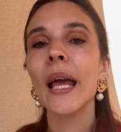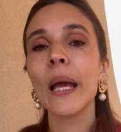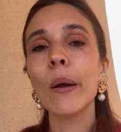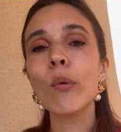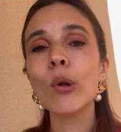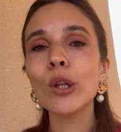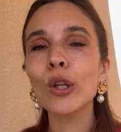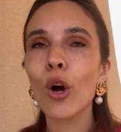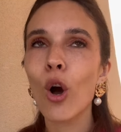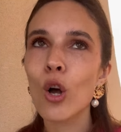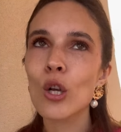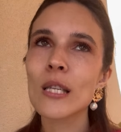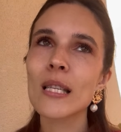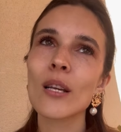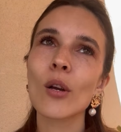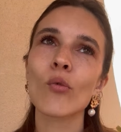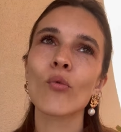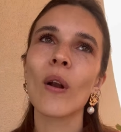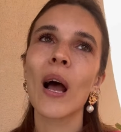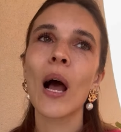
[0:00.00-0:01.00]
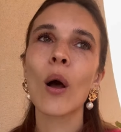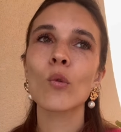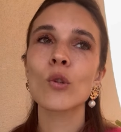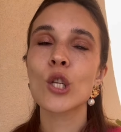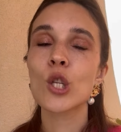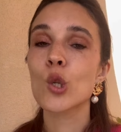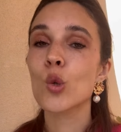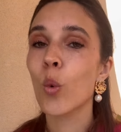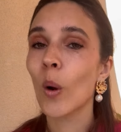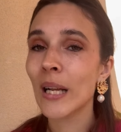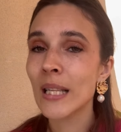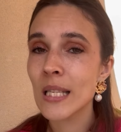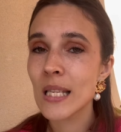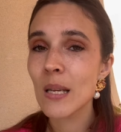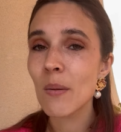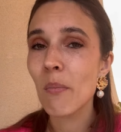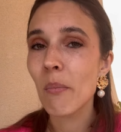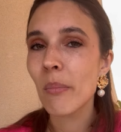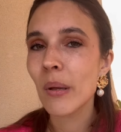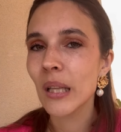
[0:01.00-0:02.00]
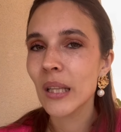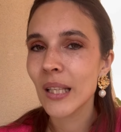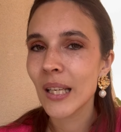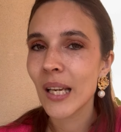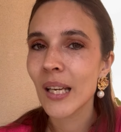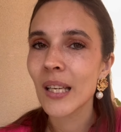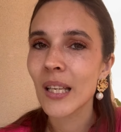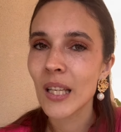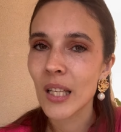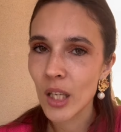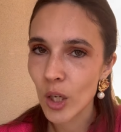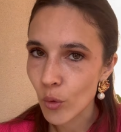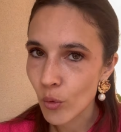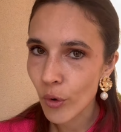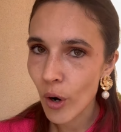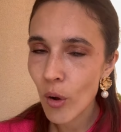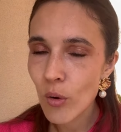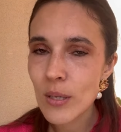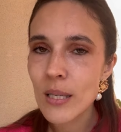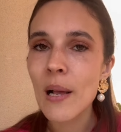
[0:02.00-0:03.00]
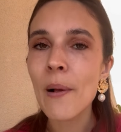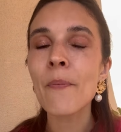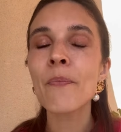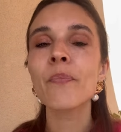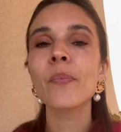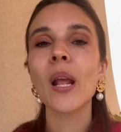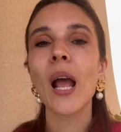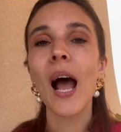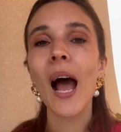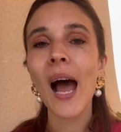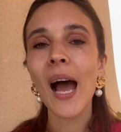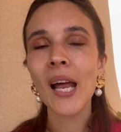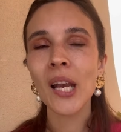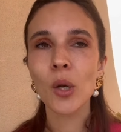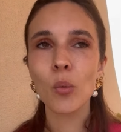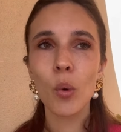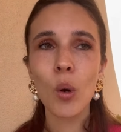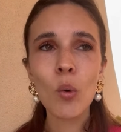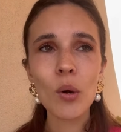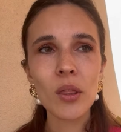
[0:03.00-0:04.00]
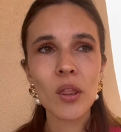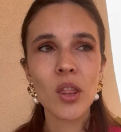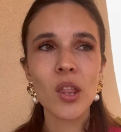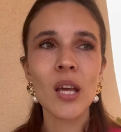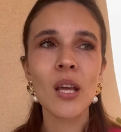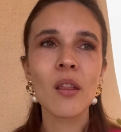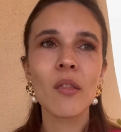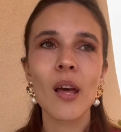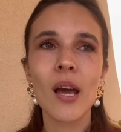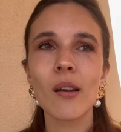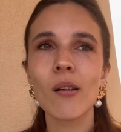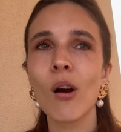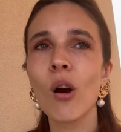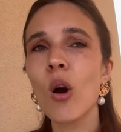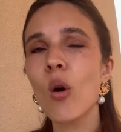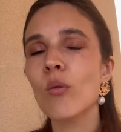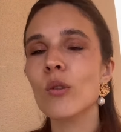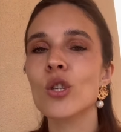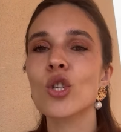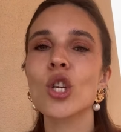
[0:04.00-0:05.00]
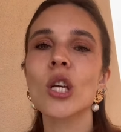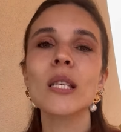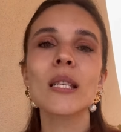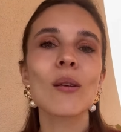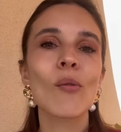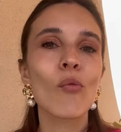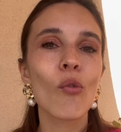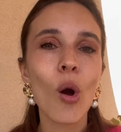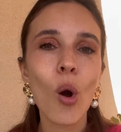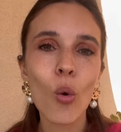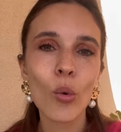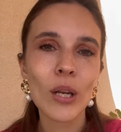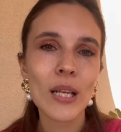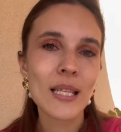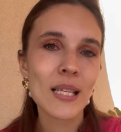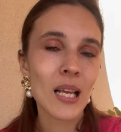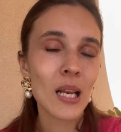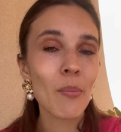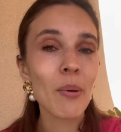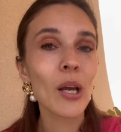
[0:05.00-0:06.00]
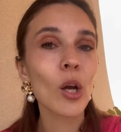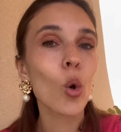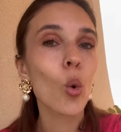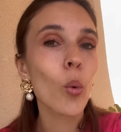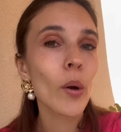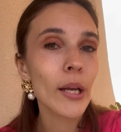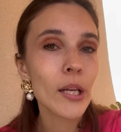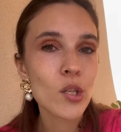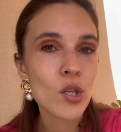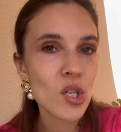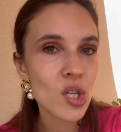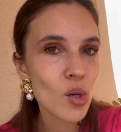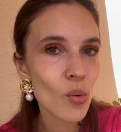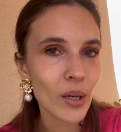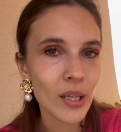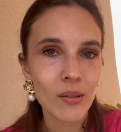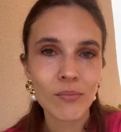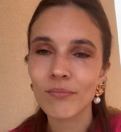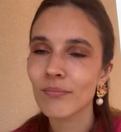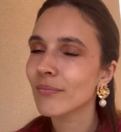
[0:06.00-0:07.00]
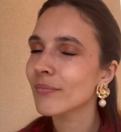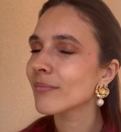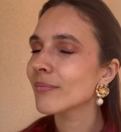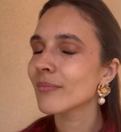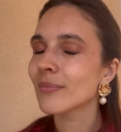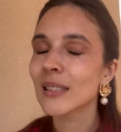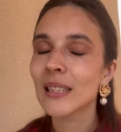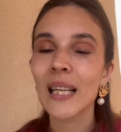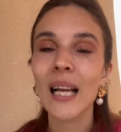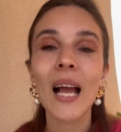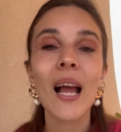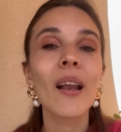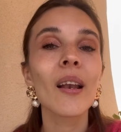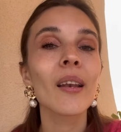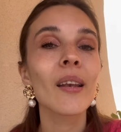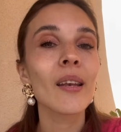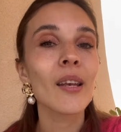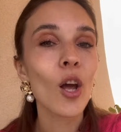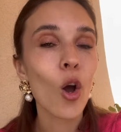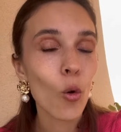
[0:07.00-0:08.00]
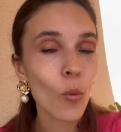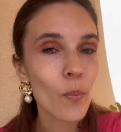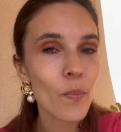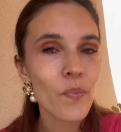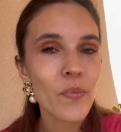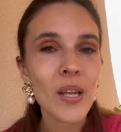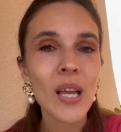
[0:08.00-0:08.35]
It will cost around 20 million euros. And we would think that, oh, it's just a road, it's going to be quick to do it. No.